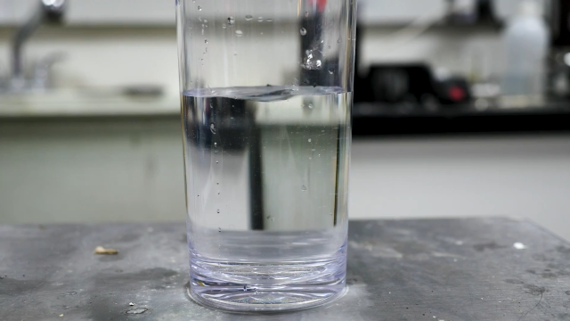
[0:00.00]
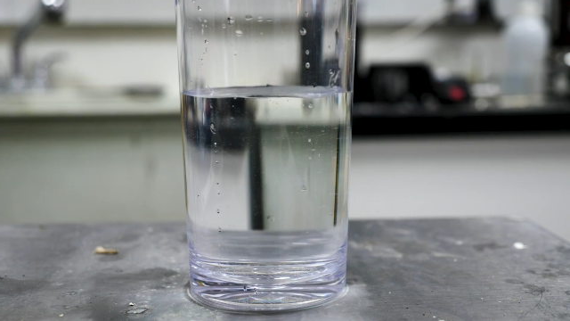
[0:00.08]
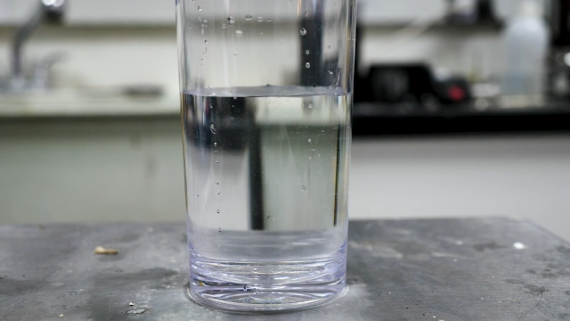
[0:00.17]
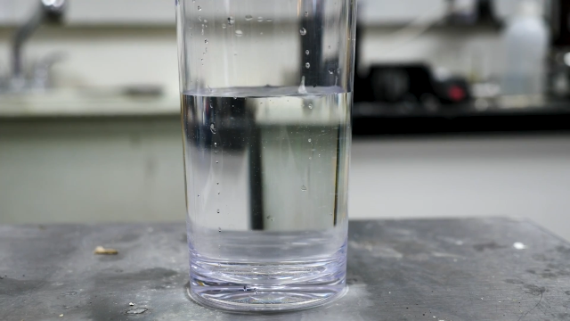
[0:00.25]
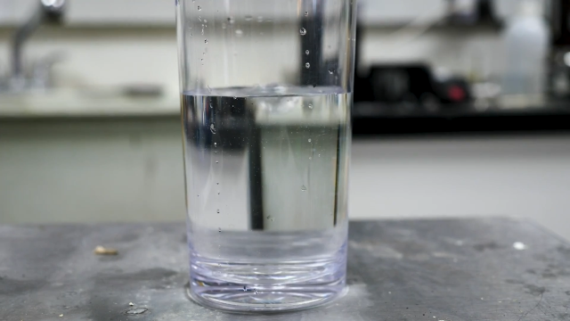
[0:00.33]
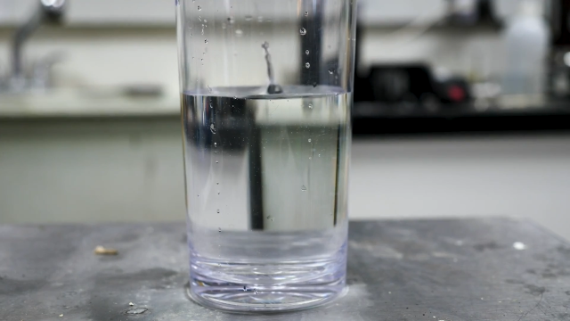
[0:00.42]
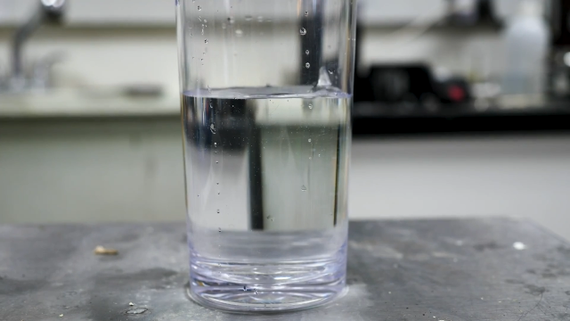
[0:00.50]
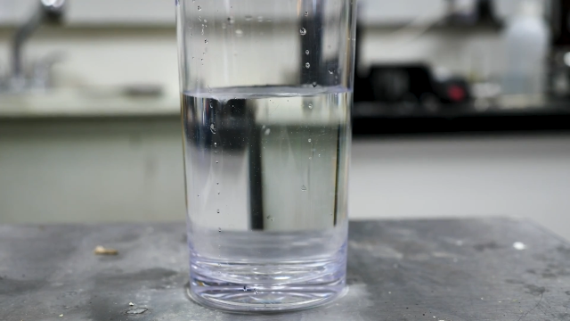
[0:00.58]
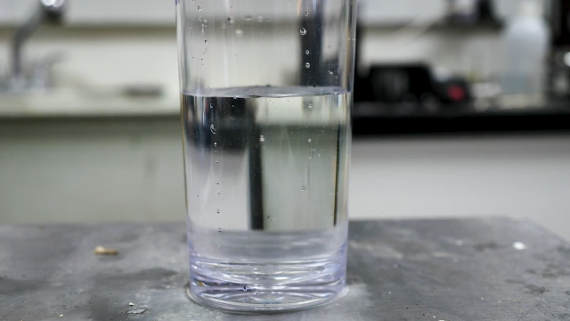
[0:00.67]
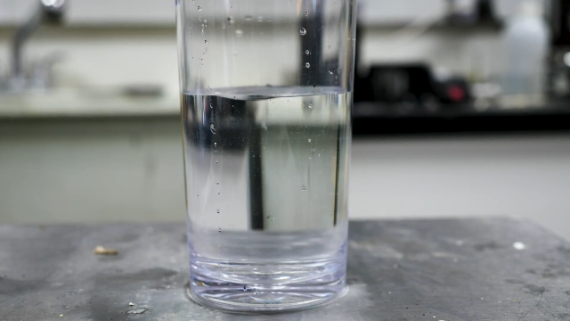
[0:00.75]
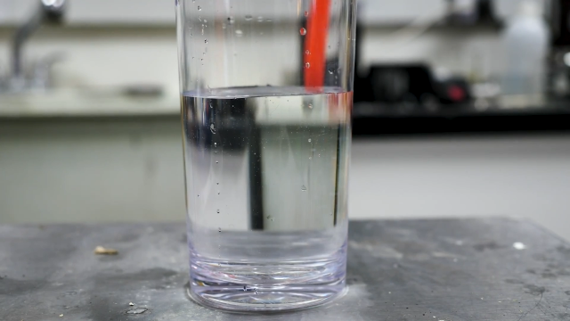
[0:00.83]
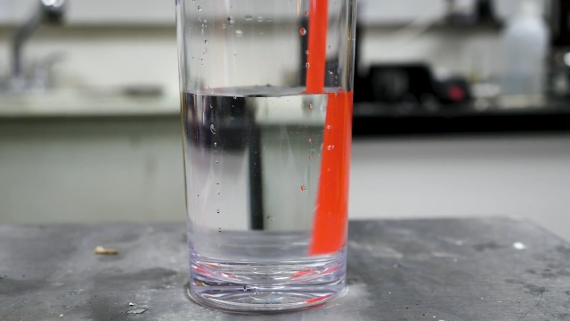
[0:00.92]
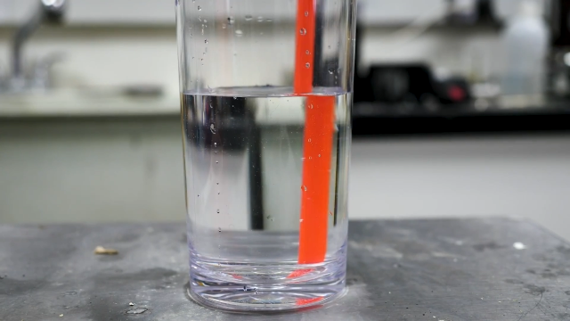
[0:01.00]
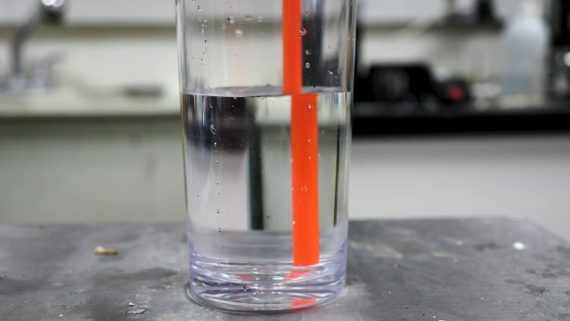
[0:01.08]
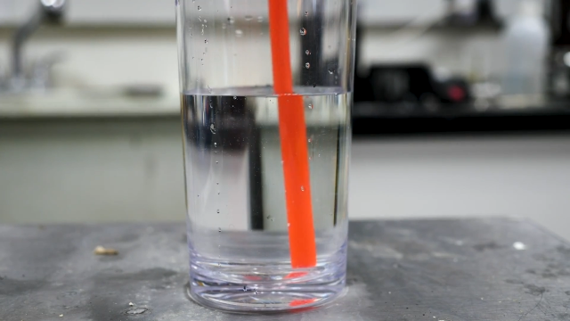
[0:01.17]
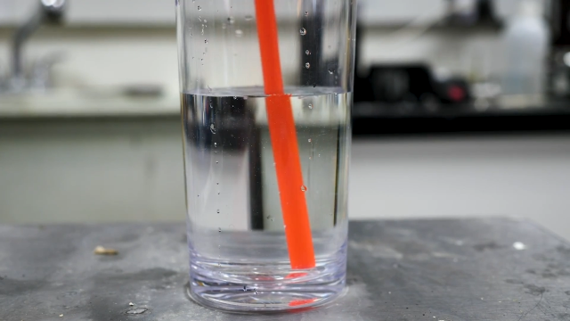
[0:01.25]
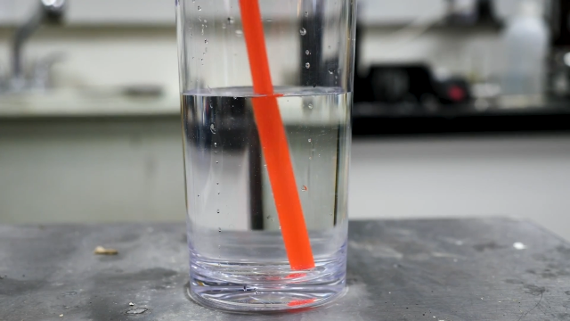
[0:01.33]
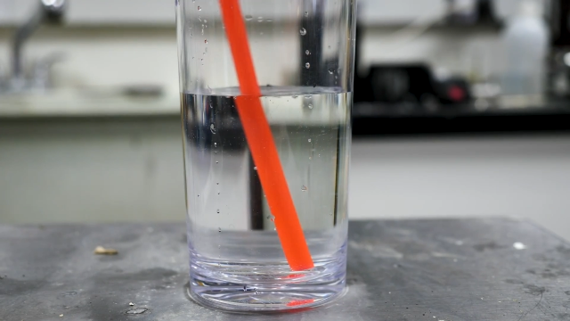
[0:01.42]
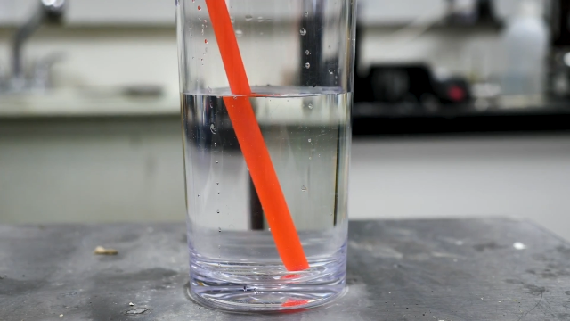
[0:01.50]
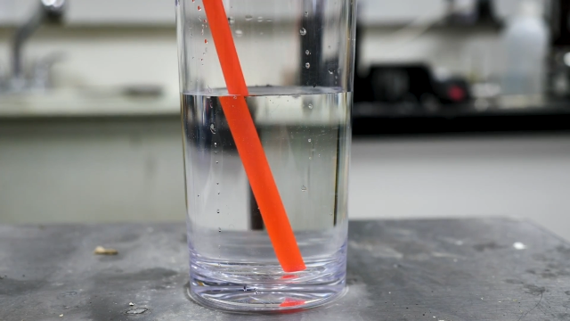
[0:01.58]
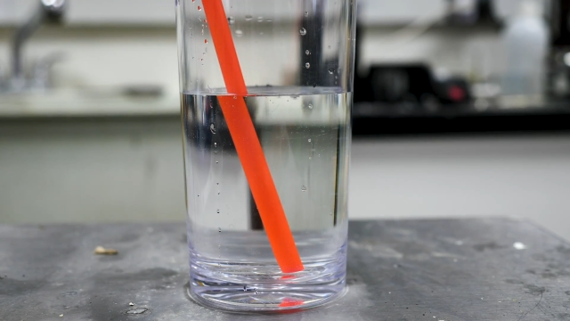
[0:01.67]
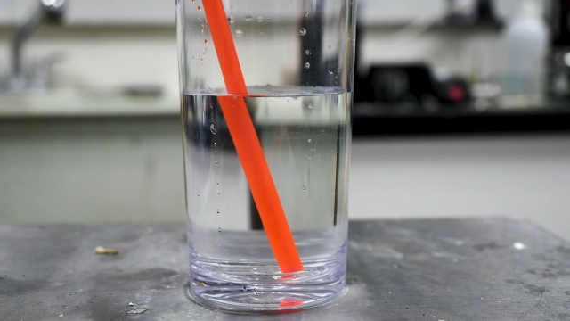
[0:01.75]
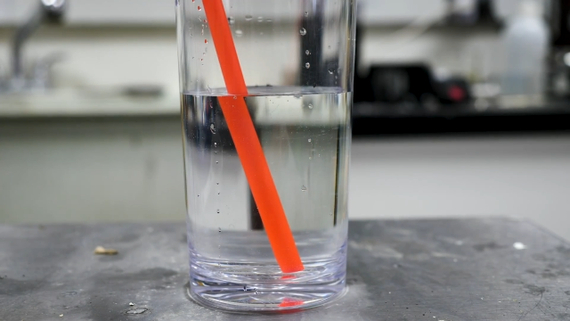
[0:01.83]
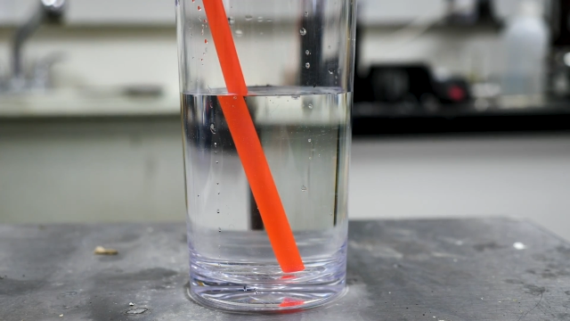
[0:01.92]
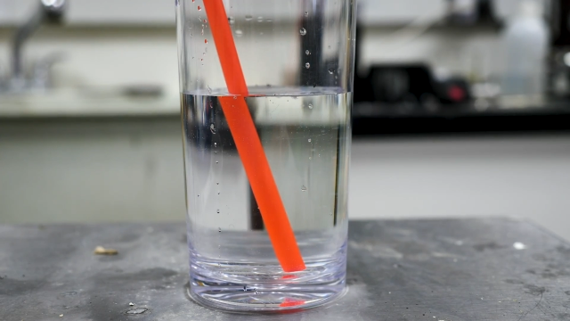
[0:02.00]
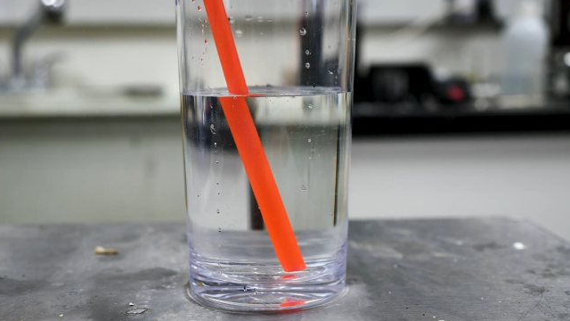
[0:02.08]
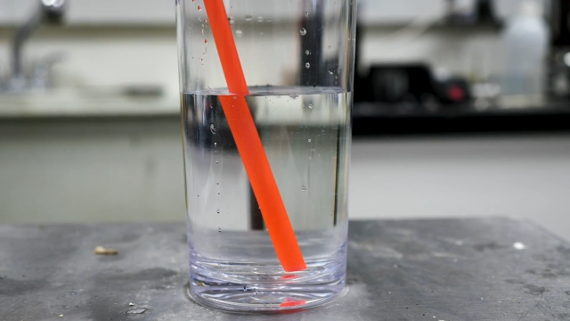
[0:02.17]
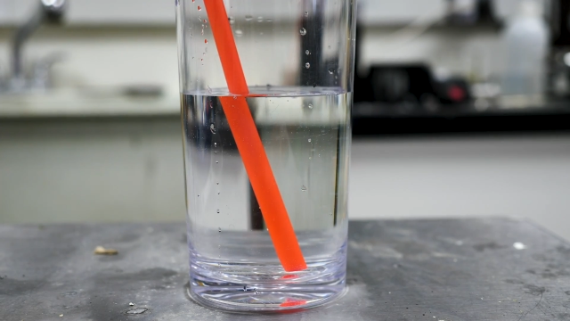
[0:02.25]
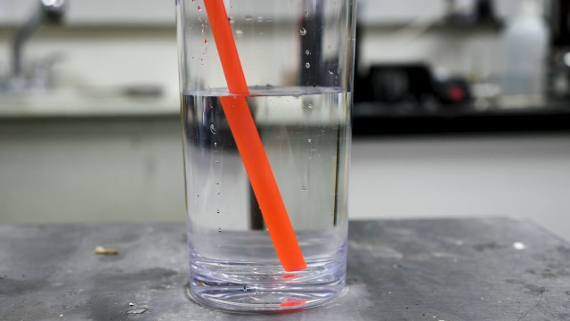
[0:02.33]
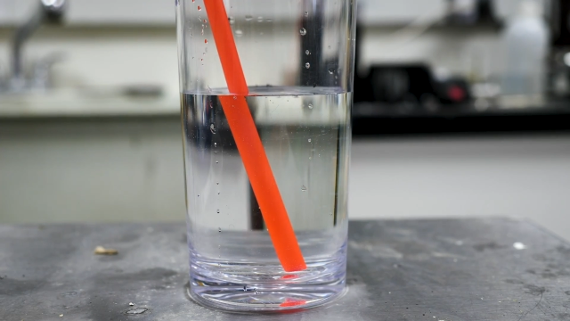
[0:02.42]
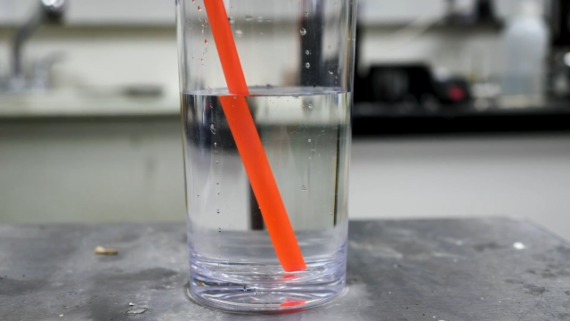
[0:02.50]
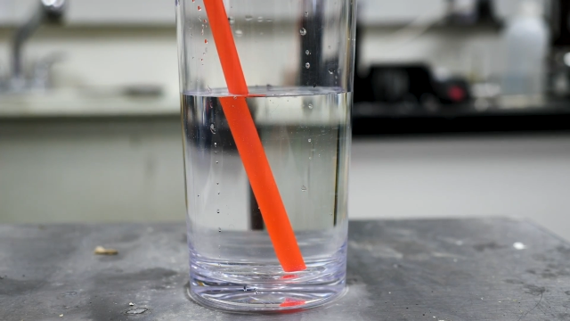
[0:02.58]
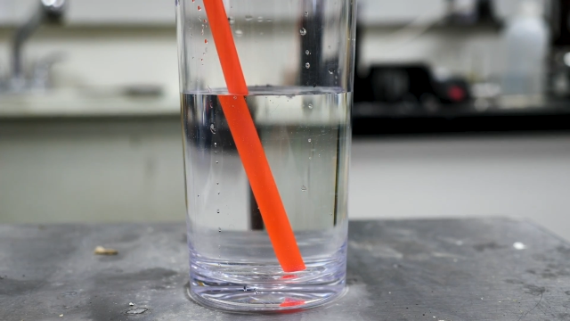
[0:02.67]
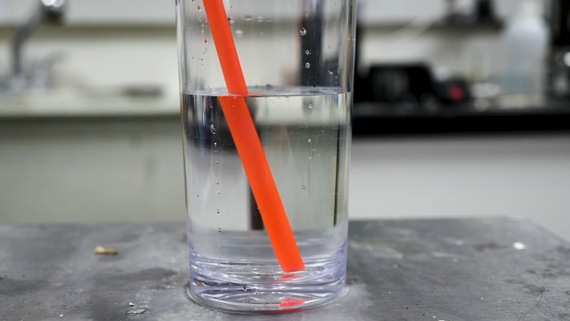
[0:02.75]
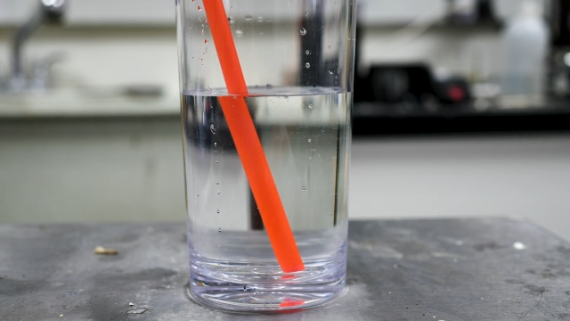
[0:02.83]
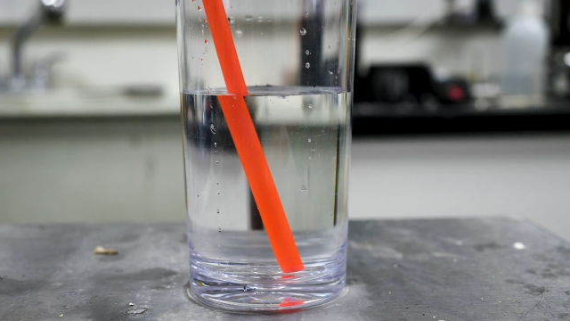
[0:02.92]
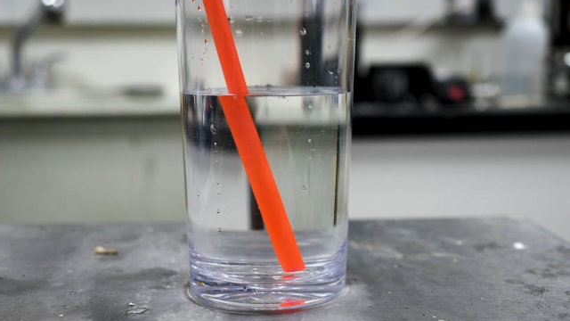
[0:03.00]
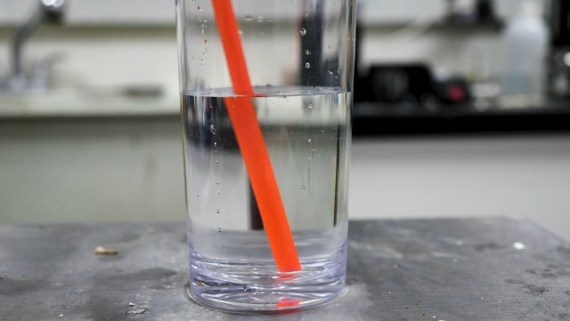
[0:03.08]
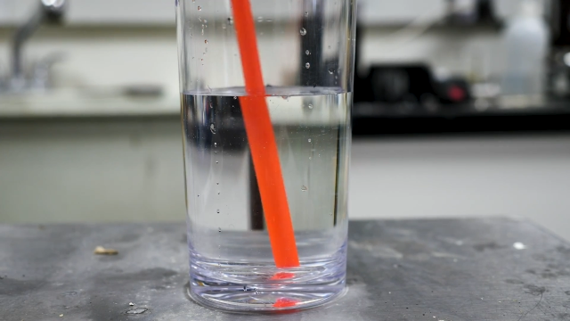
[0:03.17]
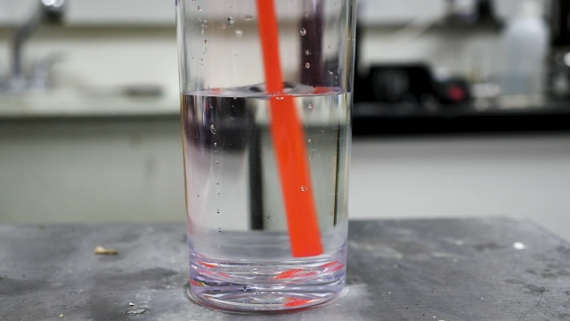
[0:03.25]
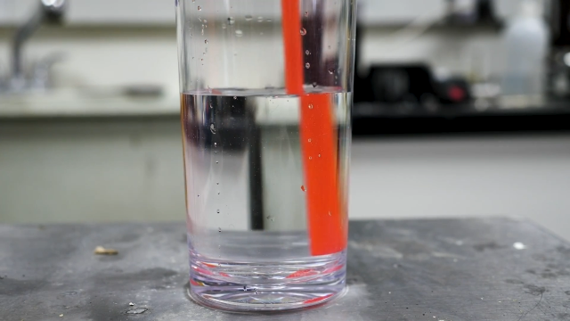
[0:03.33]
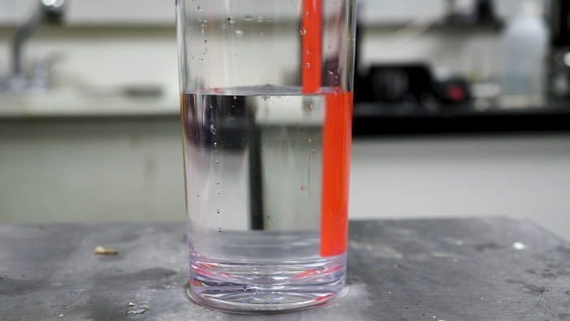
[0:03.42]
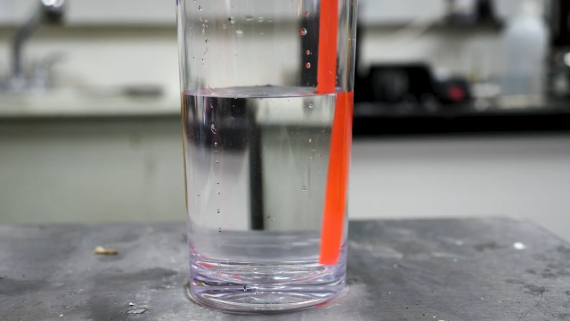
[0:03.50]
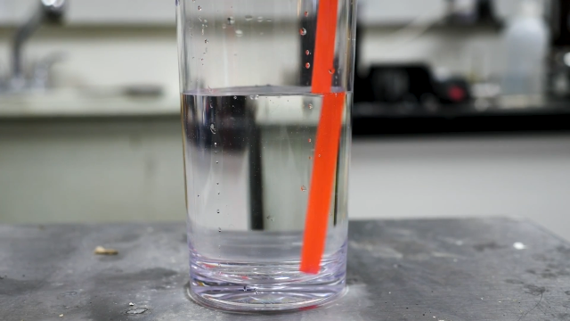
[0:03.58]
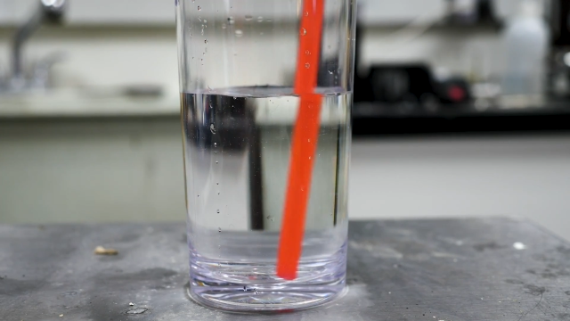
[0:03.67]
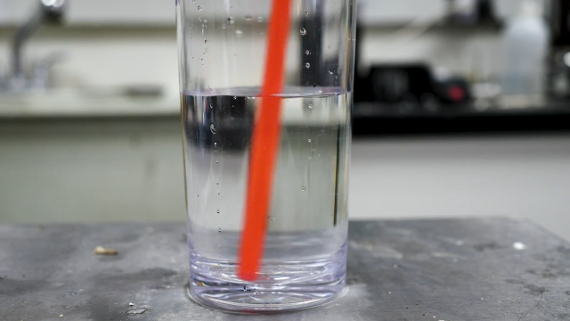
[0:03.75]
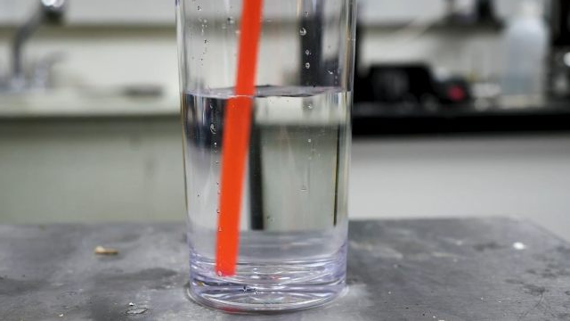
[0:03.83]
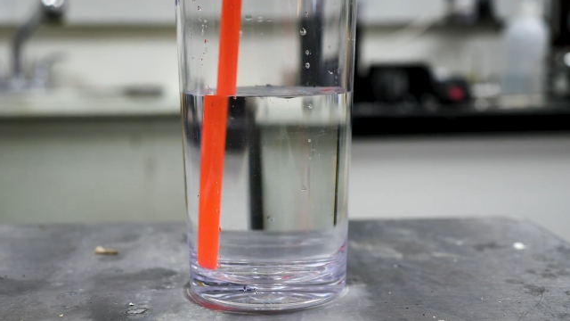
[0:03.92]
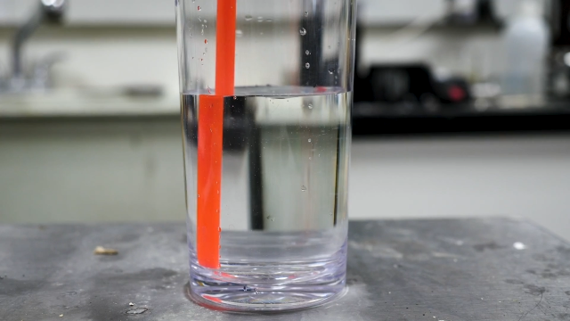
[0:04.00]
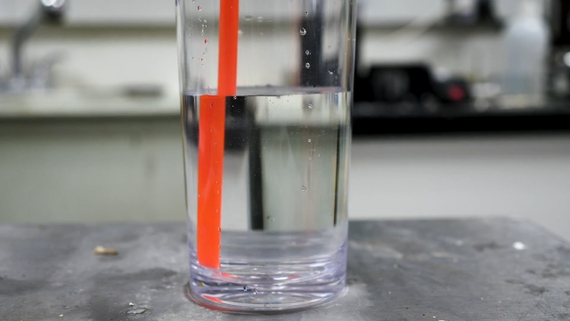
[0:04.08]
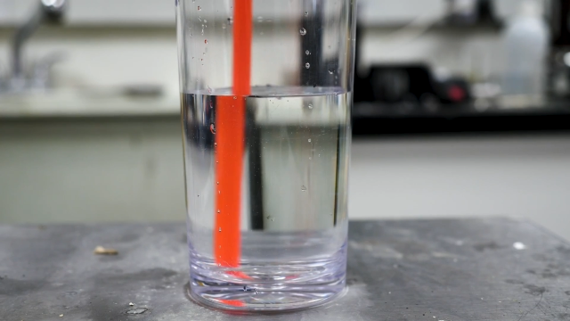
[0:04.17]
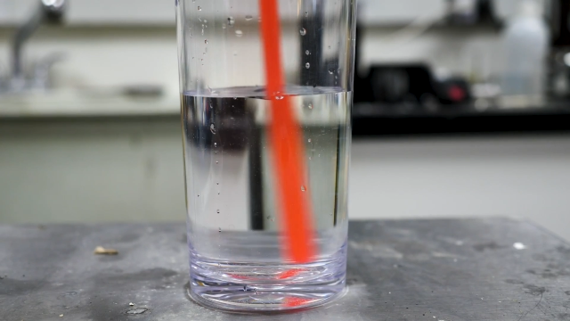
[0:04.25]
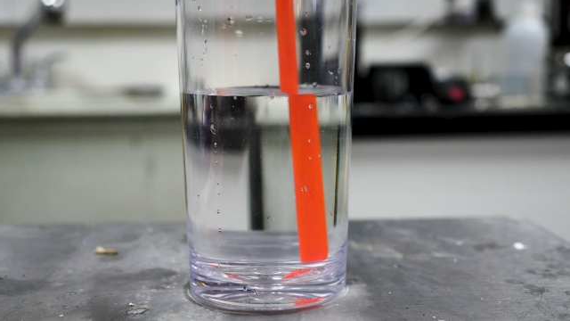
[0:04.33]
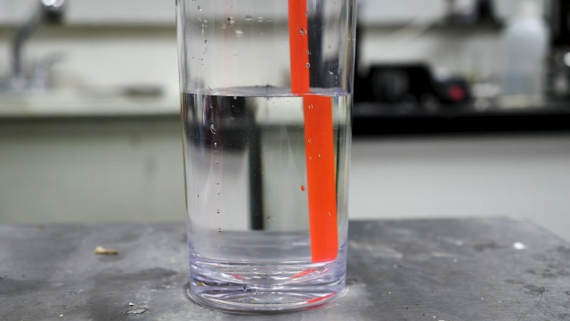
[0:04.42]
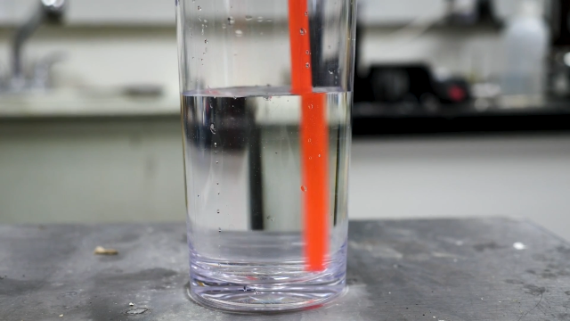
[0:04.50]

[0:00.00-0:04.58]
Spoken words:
No face is visible, so there are no lips to read.